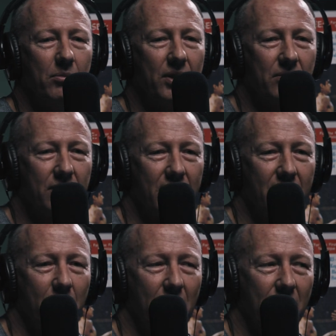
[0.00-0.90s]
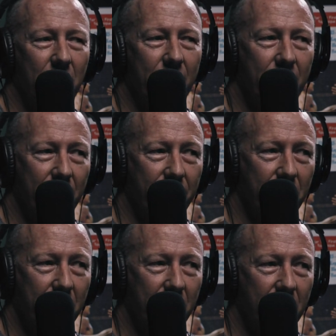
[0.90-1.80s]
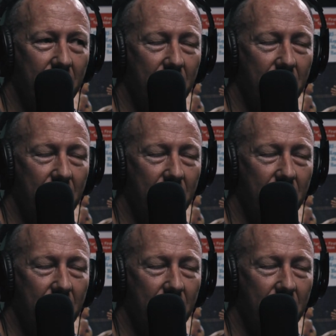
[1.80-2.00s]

chemicals that are coming along with shit food.